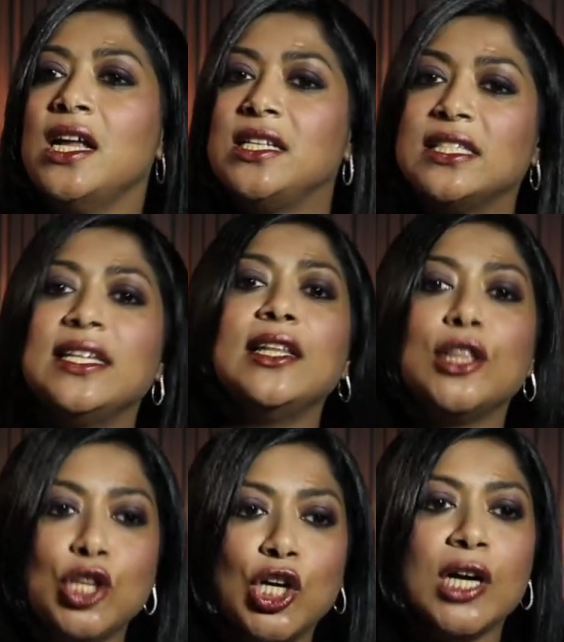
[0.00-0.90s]
Does it
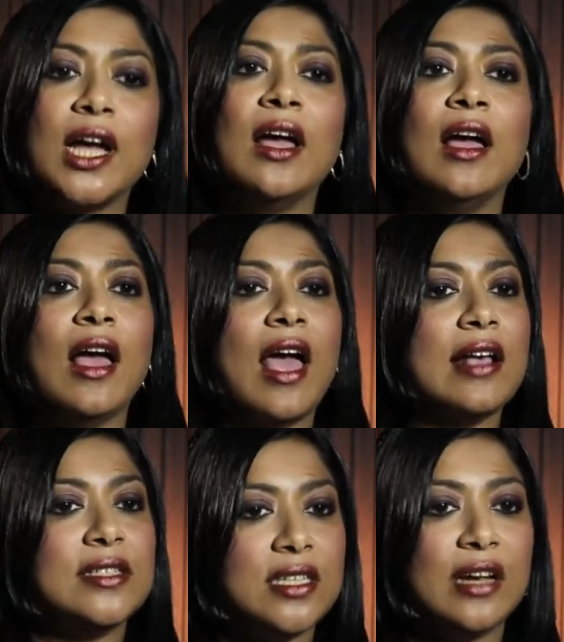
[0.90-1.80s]
look
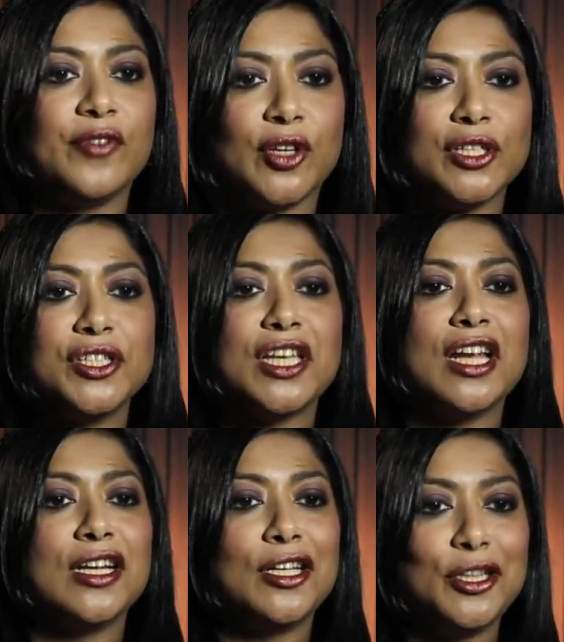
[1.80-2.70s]
as diverse
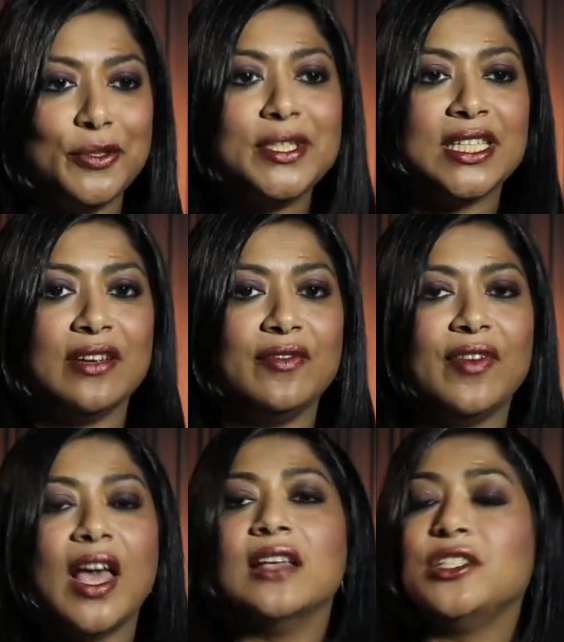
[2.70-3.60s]
and
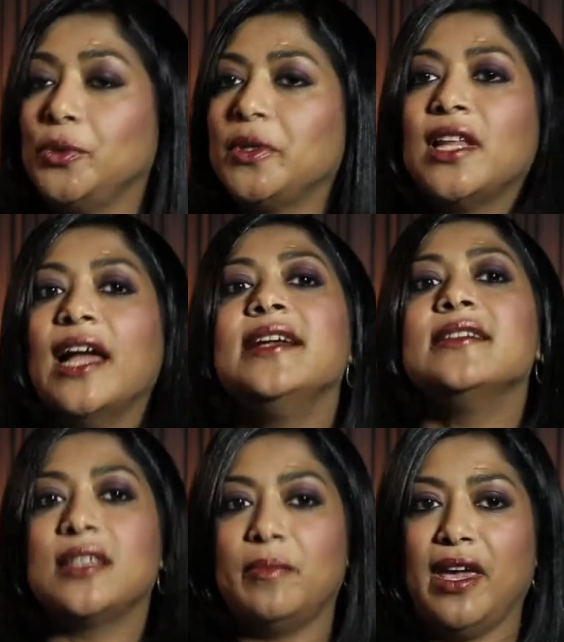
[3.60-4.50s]
inclusive as you would like
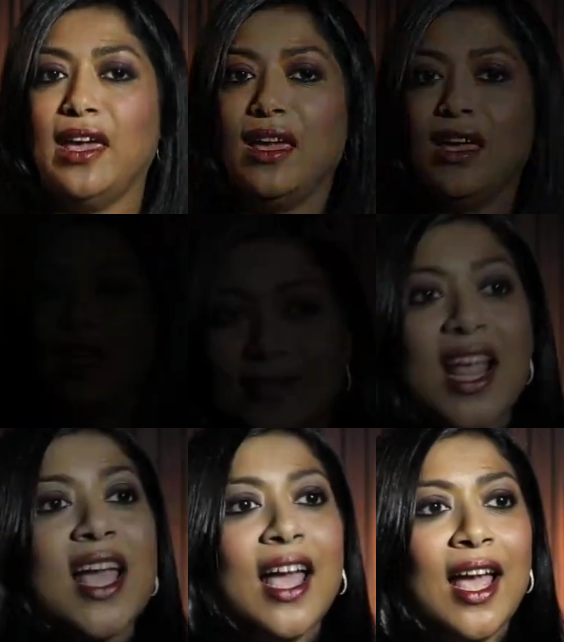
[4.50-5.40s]
it to be?
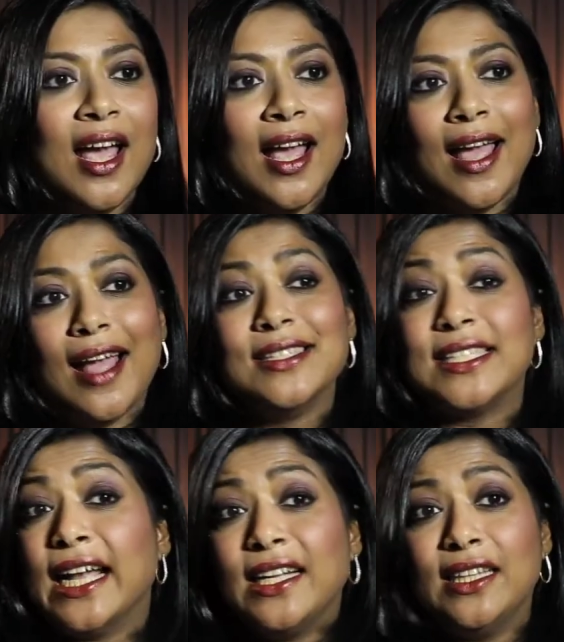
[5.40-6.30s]
And
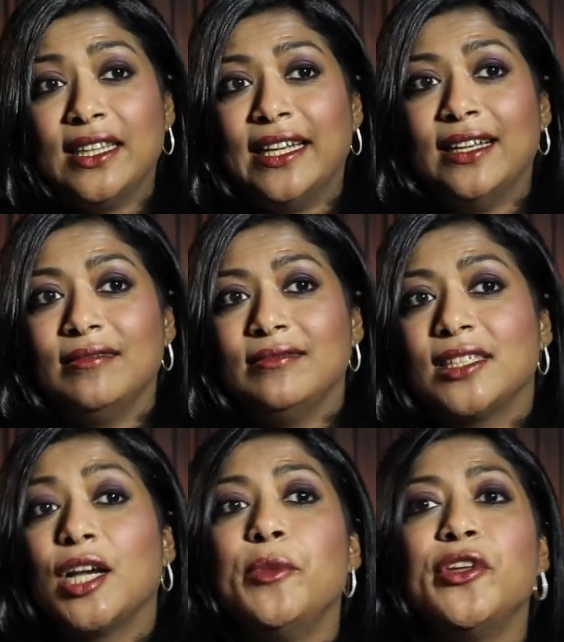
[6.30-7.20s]
secondly,
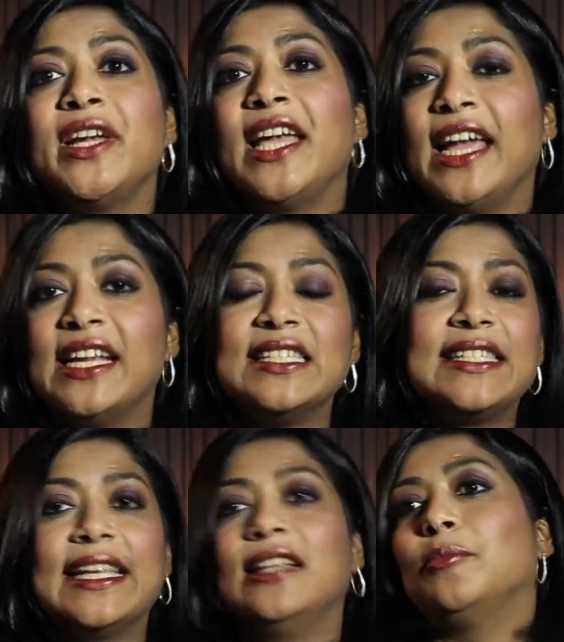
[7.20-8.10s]
communicate and
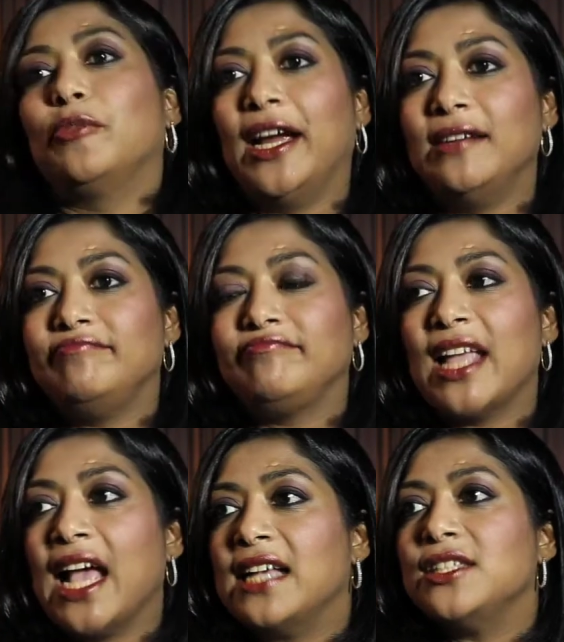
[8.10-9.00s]
celebrate.
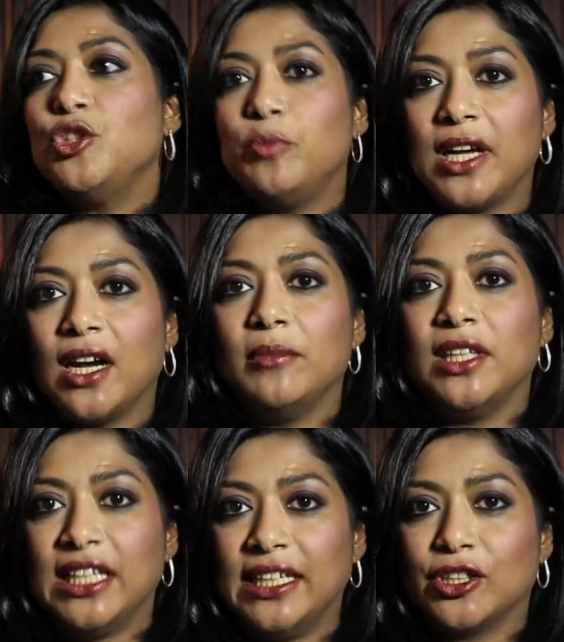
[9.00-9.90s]
As you become a
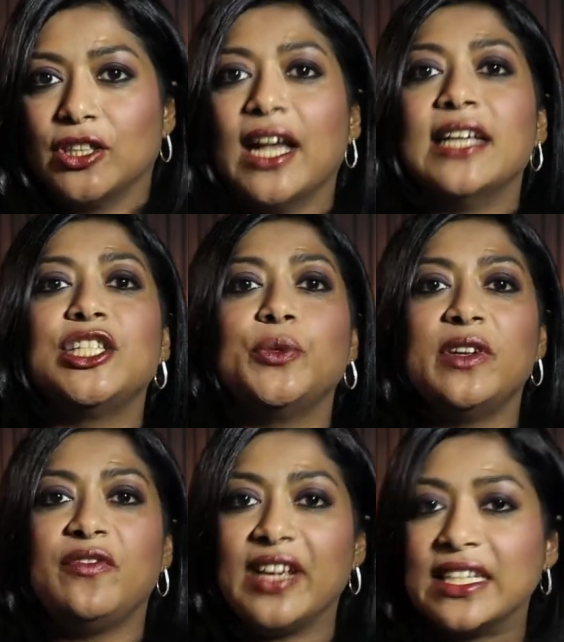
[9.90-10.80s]
leader, as you
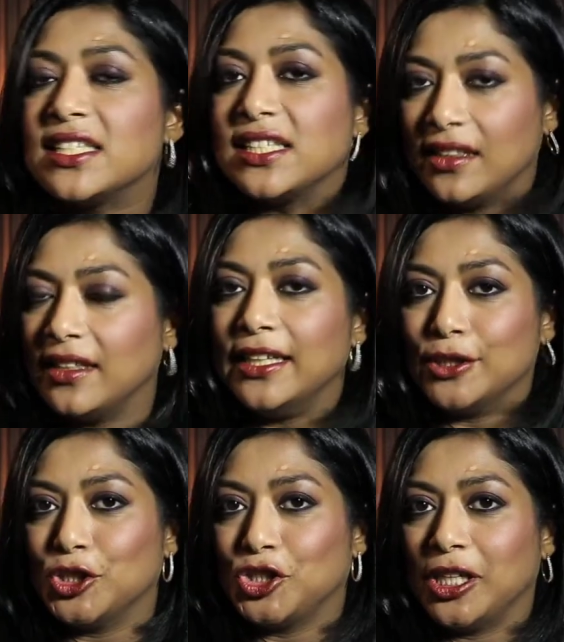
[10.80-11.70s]
advance in
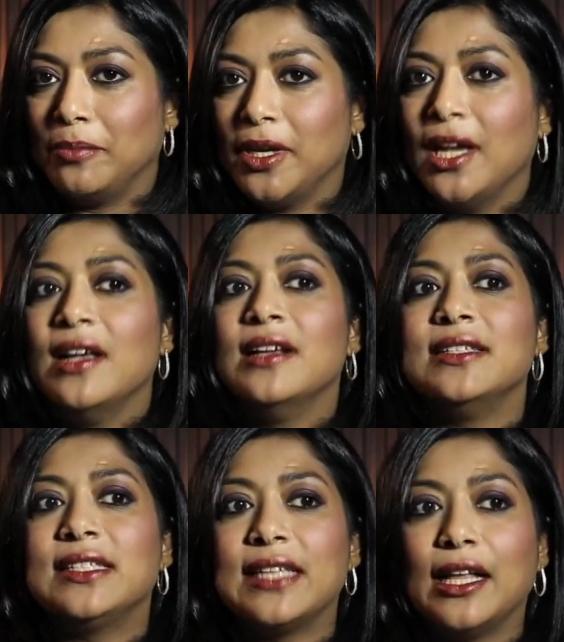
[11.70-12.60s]
leadership,
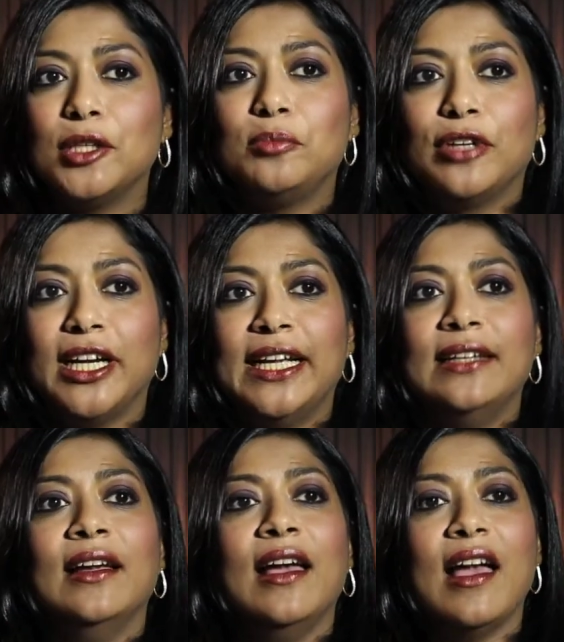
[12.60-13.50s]
celebrate
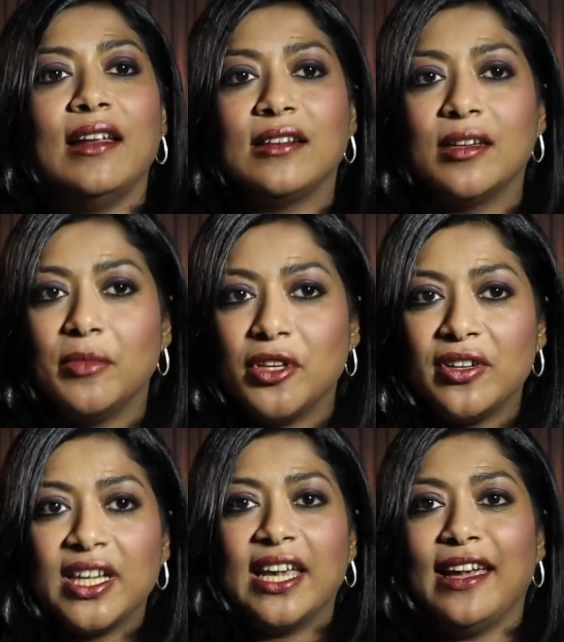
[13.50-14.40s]
and
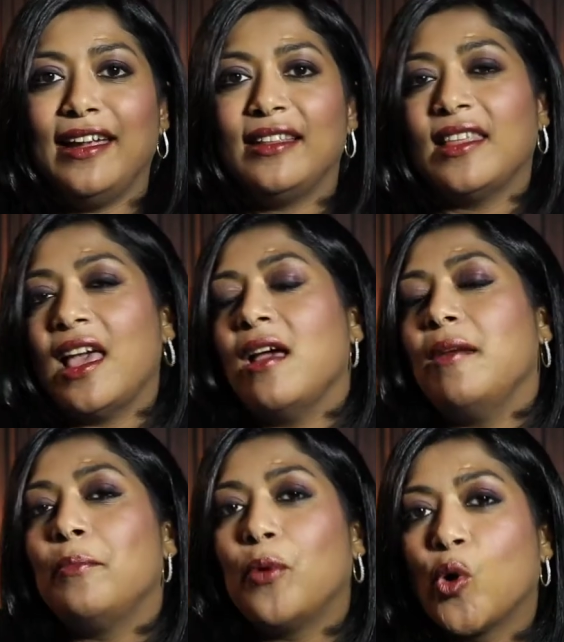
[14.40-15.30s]
communicate the
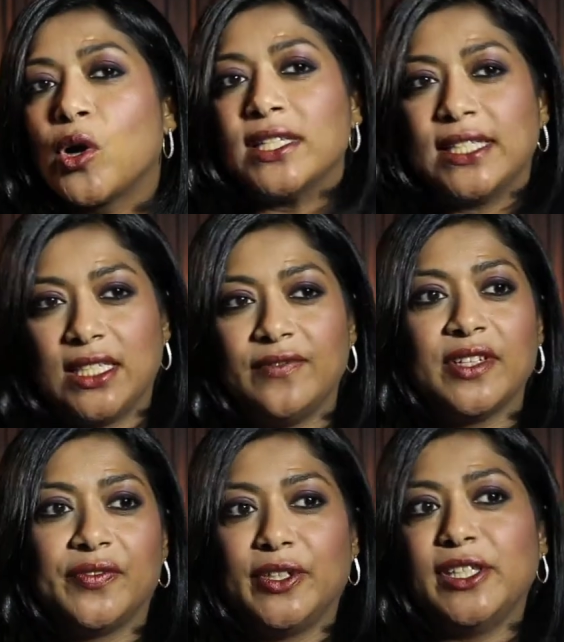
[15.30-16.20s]
importance of
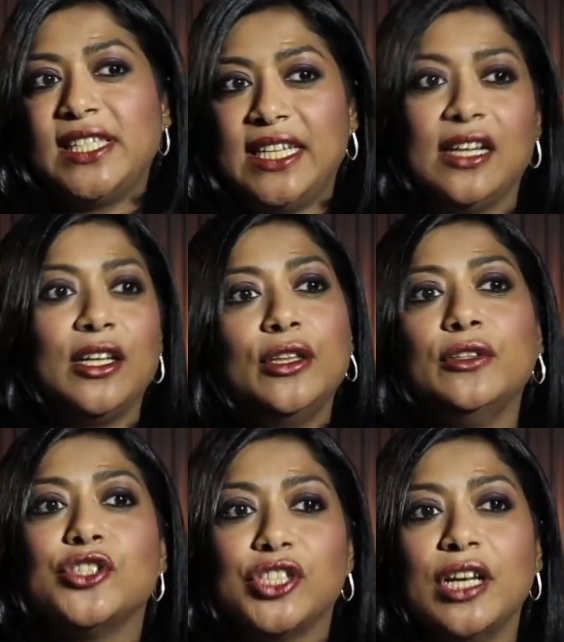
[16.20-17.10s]
diversity and
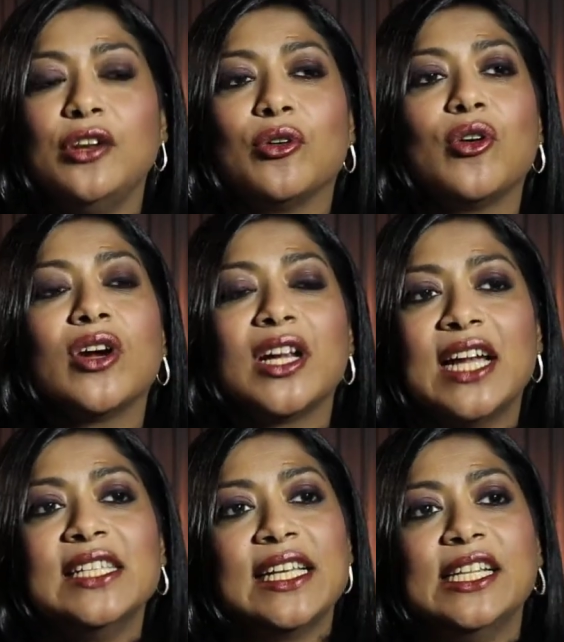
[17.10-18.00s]
inclusion in your
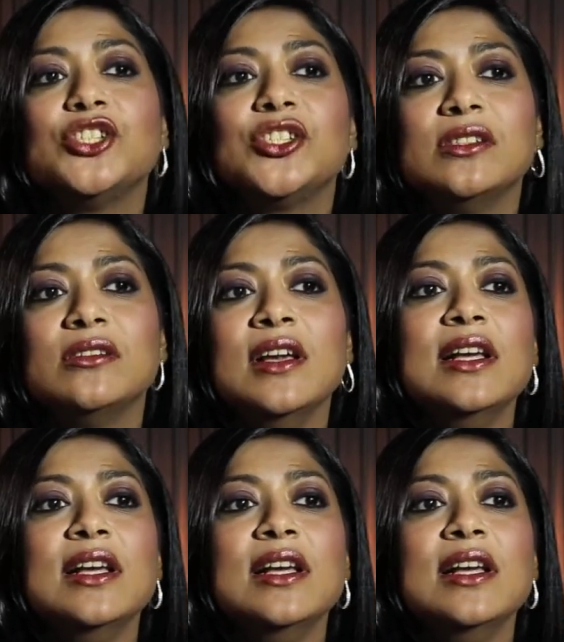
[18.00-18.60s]
organization.